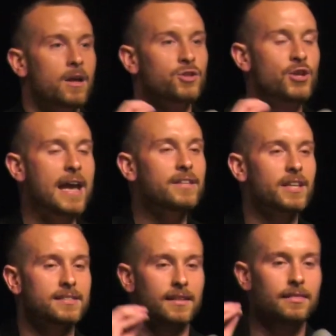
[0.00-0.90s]

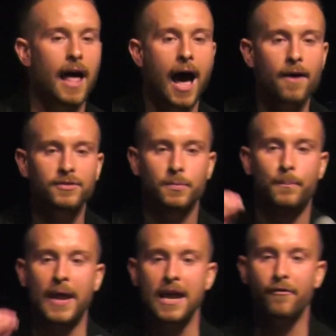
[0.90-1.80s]
Jesus loves
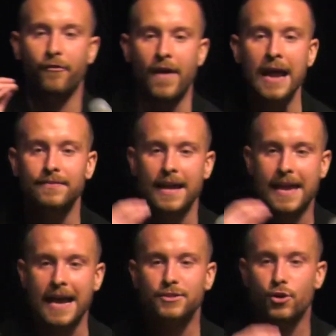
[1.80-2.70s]
big faith that
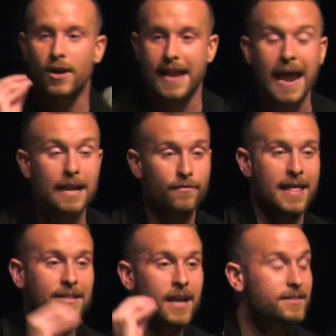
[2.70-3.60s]
gets creative and
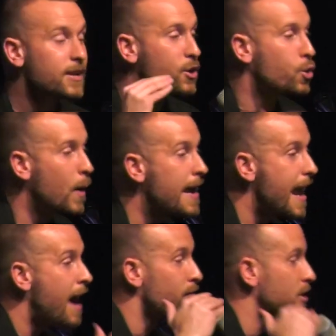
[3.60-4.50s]
that doesn't quit
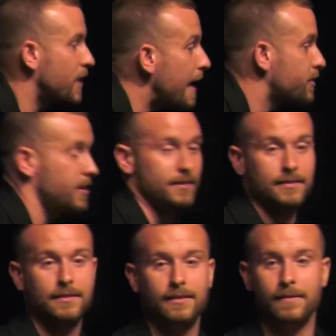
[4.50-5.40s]
at rejection.
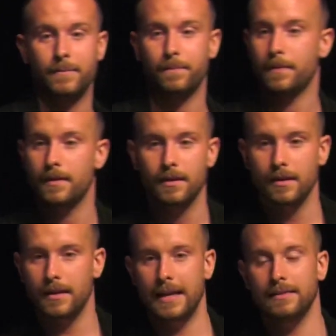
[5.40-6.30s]

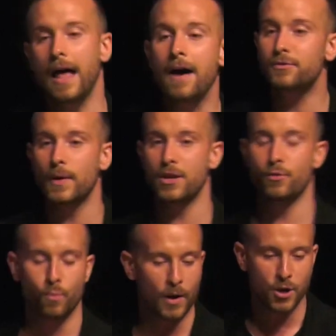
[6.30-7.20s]
He loves when you,
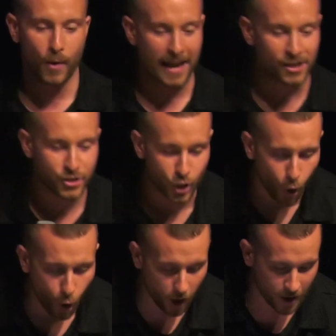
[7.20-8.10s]
when you
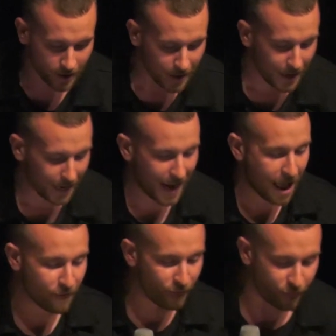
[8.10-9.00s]
endure and
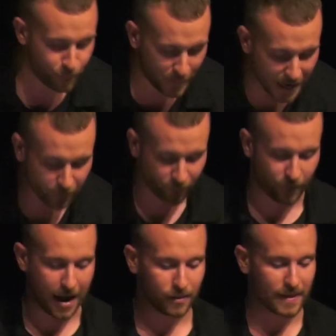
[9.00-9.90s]
have big
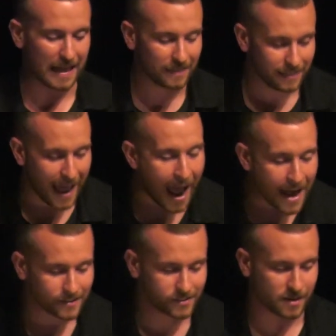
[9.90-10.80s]
faith that
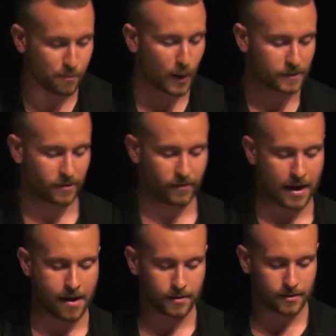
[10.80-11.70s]
lasts and
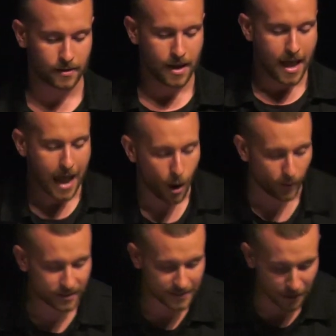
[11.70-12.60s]
perseveres. I
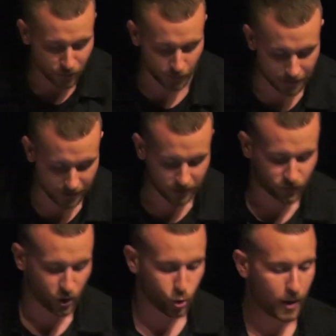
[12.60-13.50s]
want to say three things
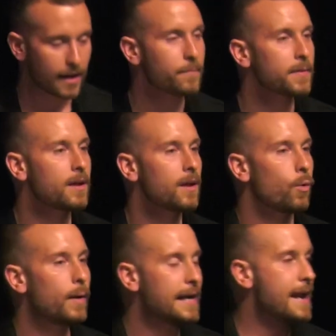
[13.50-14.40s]
real quick.
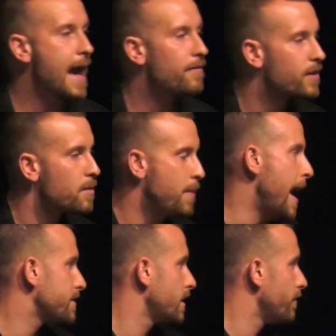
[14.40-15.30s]
We need to have
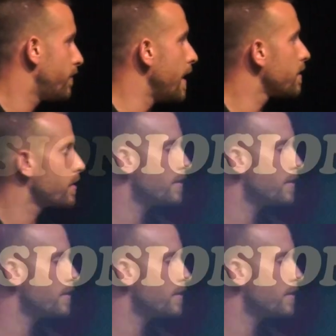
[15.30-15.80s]
compassionate faith.